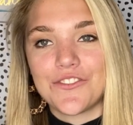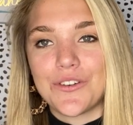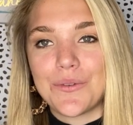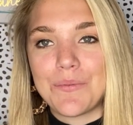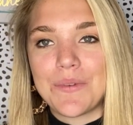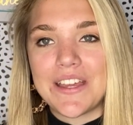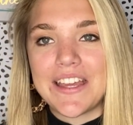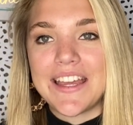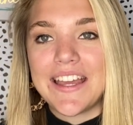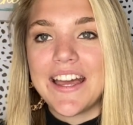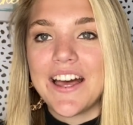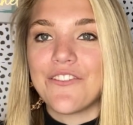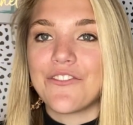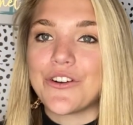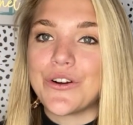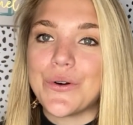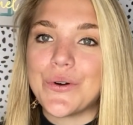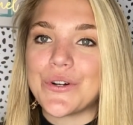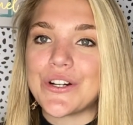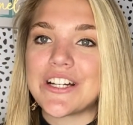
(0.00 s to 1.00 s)
for me.
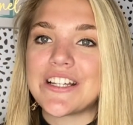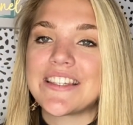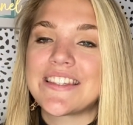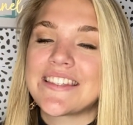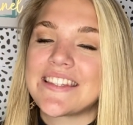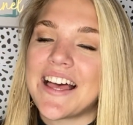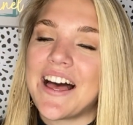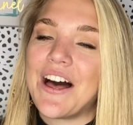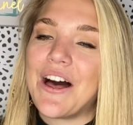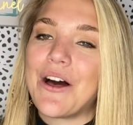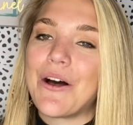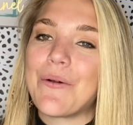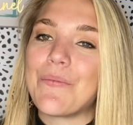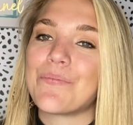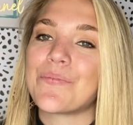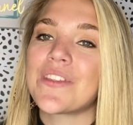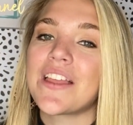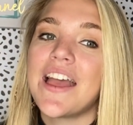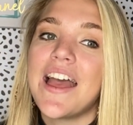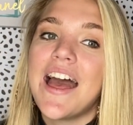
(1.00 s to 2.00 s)
Of course,
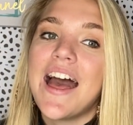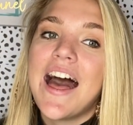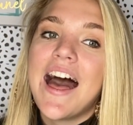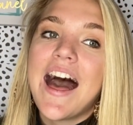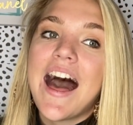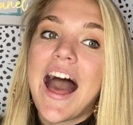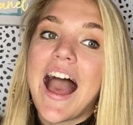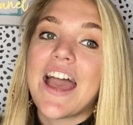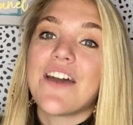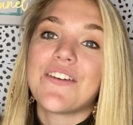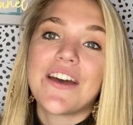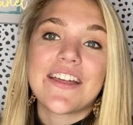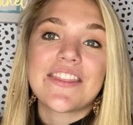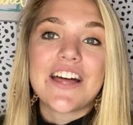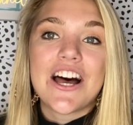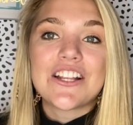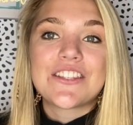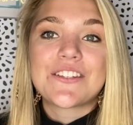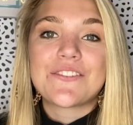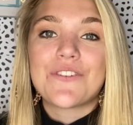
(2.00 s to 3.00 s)
I've had
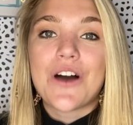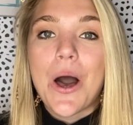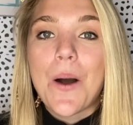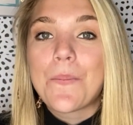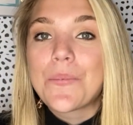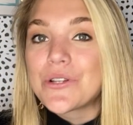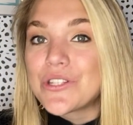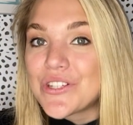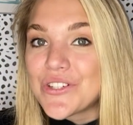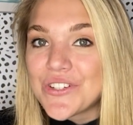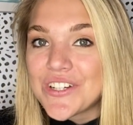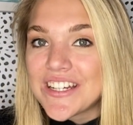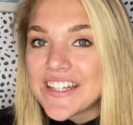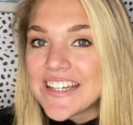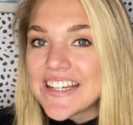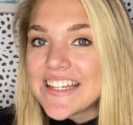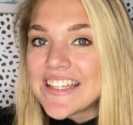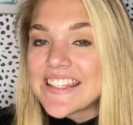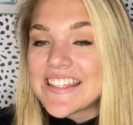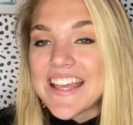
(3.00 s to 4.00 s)
lots of
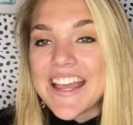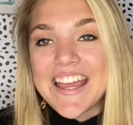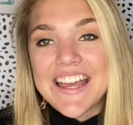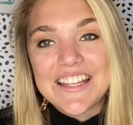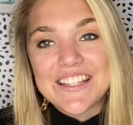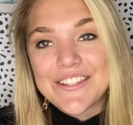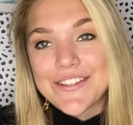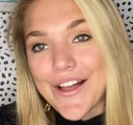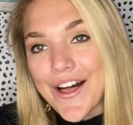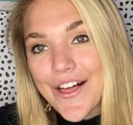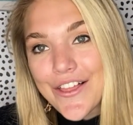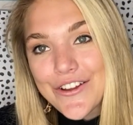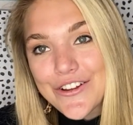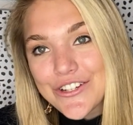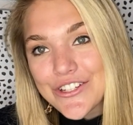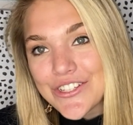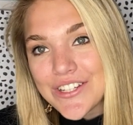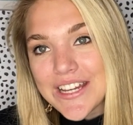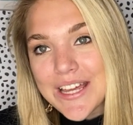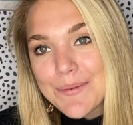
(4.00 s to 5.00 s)
opportunities and
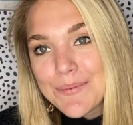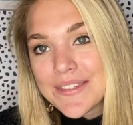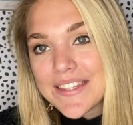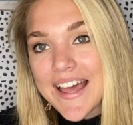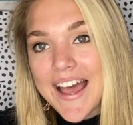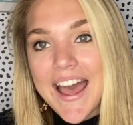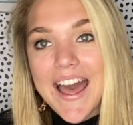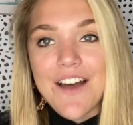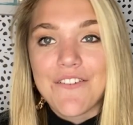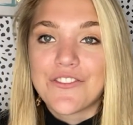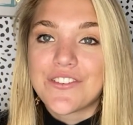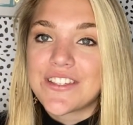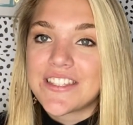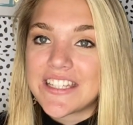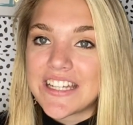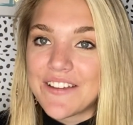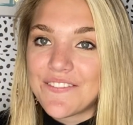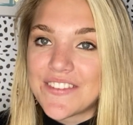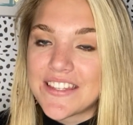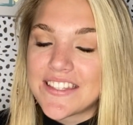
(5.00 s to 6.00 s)
scholarships that I have
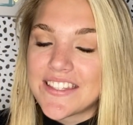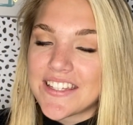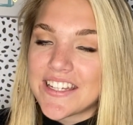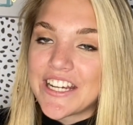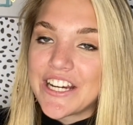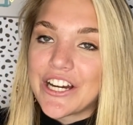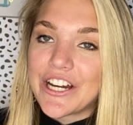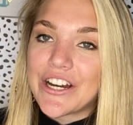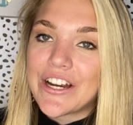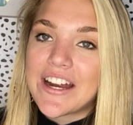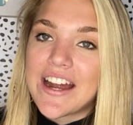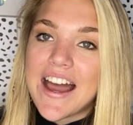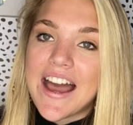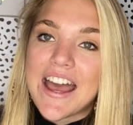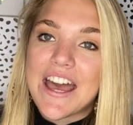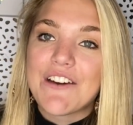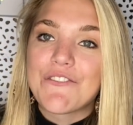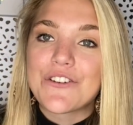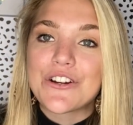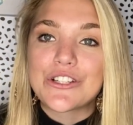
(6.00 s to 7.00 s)
received this year.
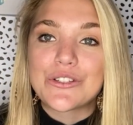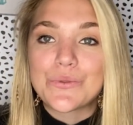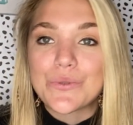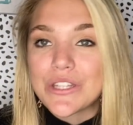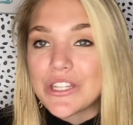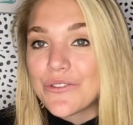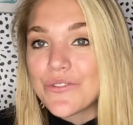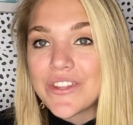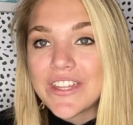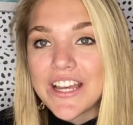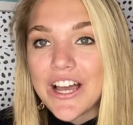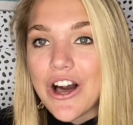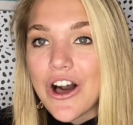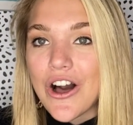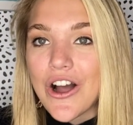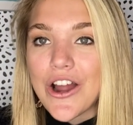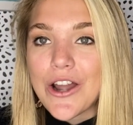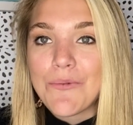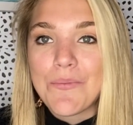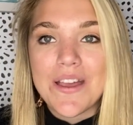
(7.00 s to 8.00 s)
I have worked really
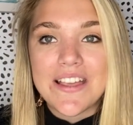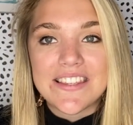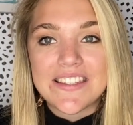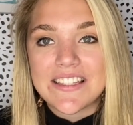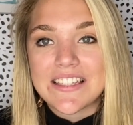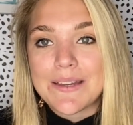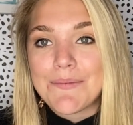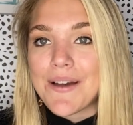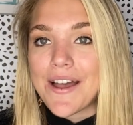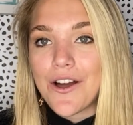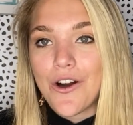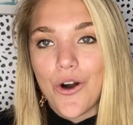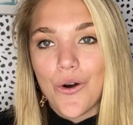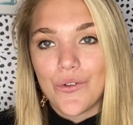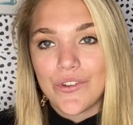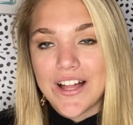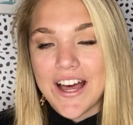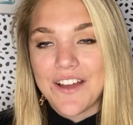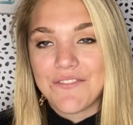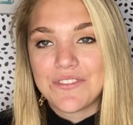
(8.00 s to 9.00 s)
hard basically my
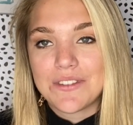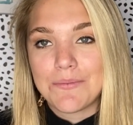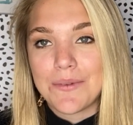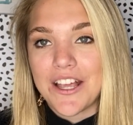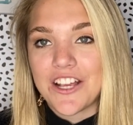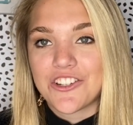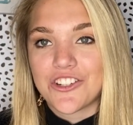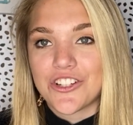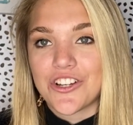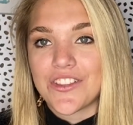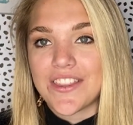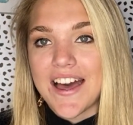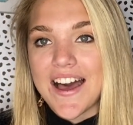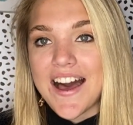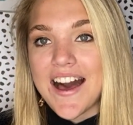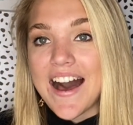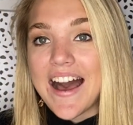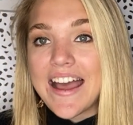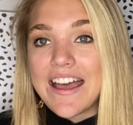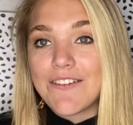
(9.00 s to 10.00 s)
whole life to make sure
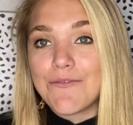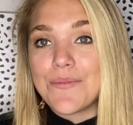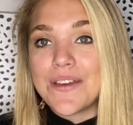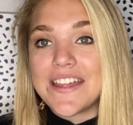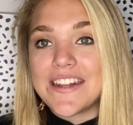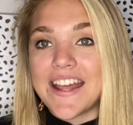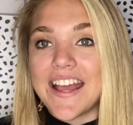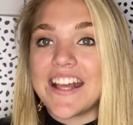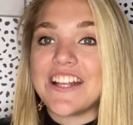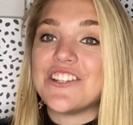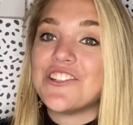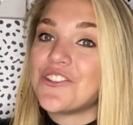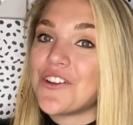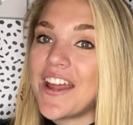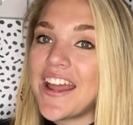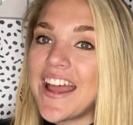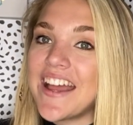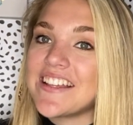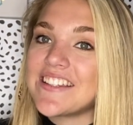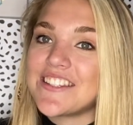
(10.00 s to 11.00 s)
that I have been a
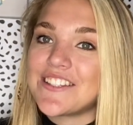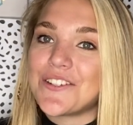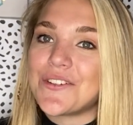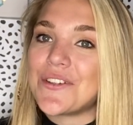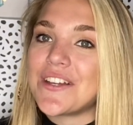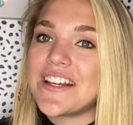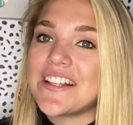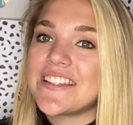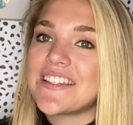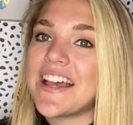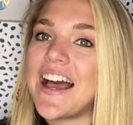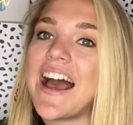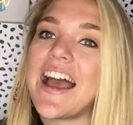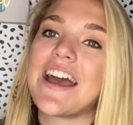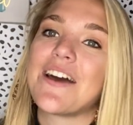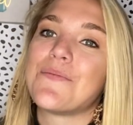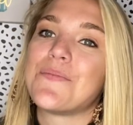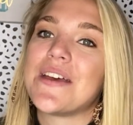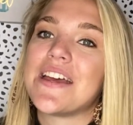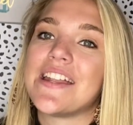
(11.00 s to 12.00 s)
straight A student.
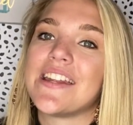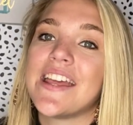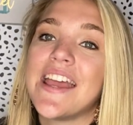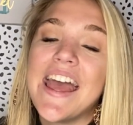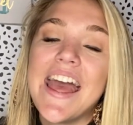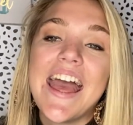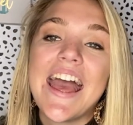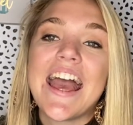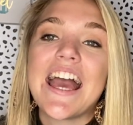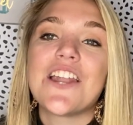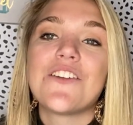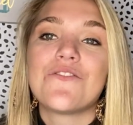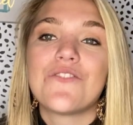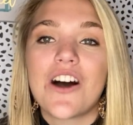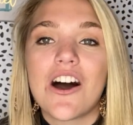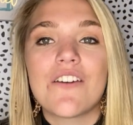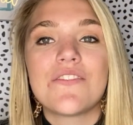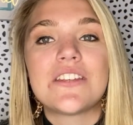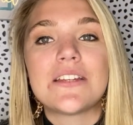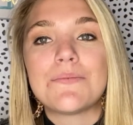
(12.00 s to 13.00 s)
I have been
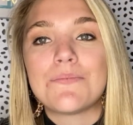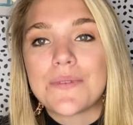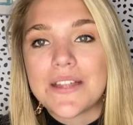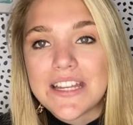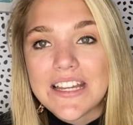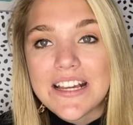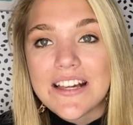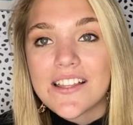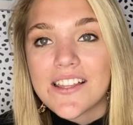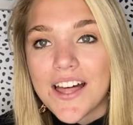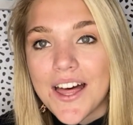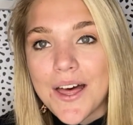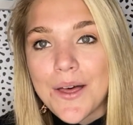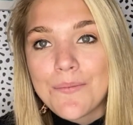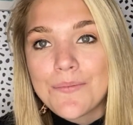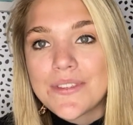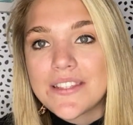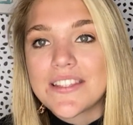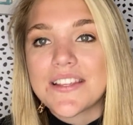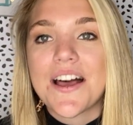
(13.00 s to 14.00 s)
involved in many
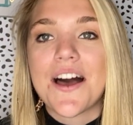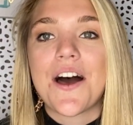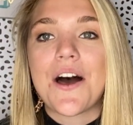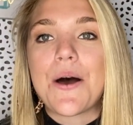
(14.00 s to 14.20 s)
clubs